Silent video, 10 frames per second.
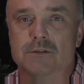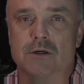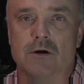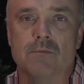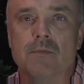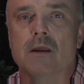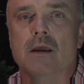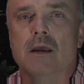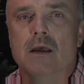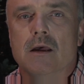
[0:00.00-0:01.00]
So
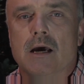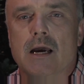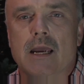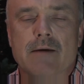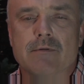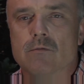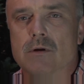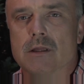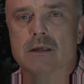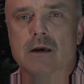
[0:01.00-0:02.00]
I haven't
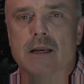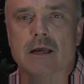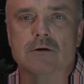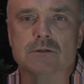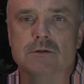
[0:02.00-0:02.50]
really gone out